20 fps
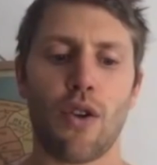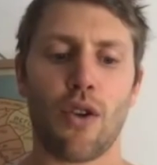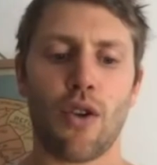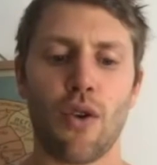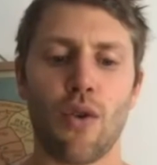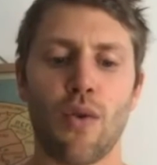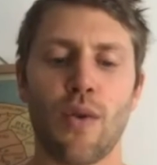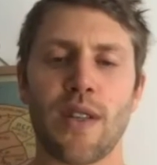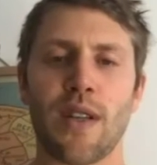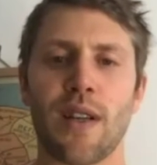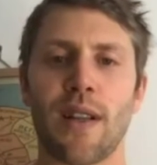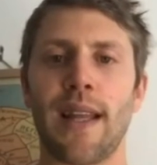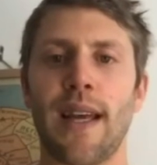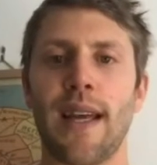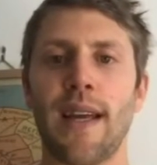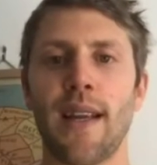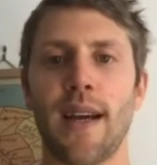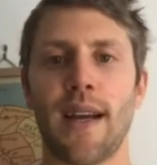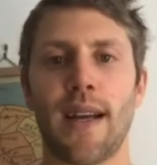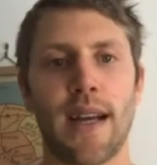You, as a
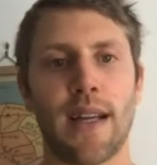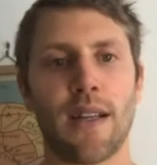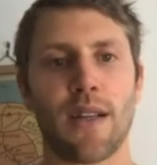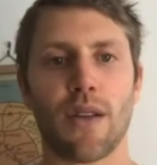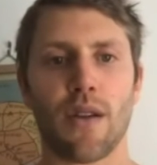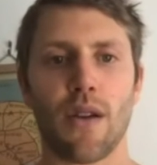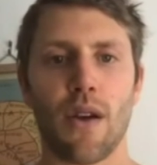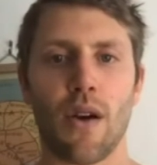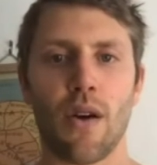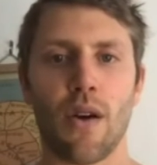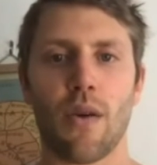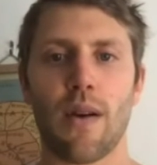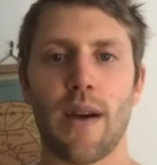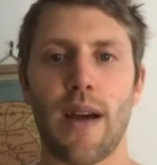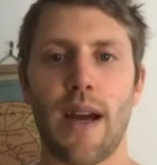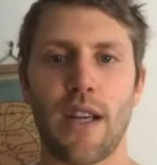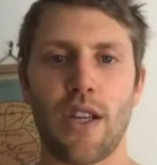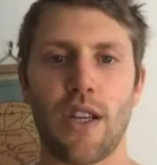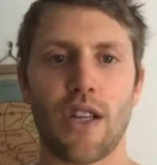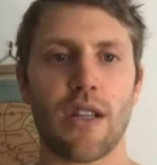leader, need to know
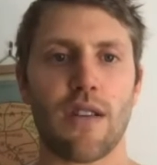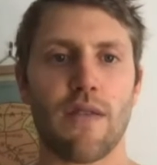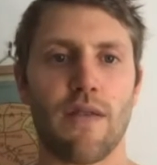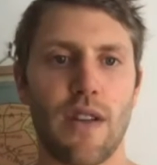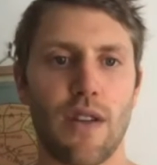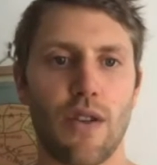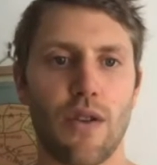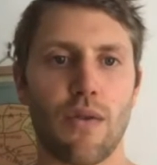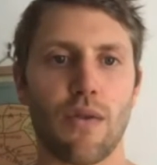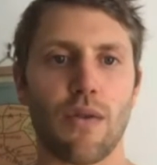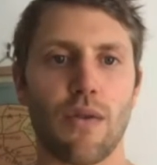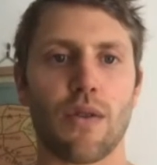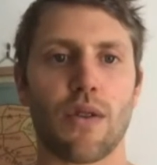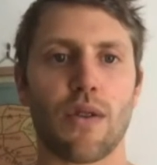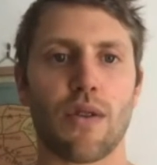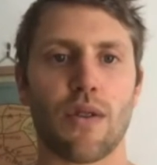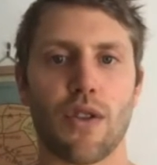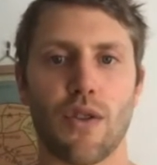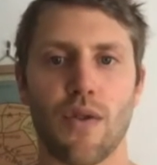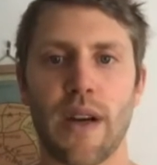each
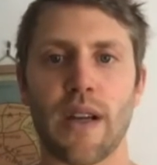individual's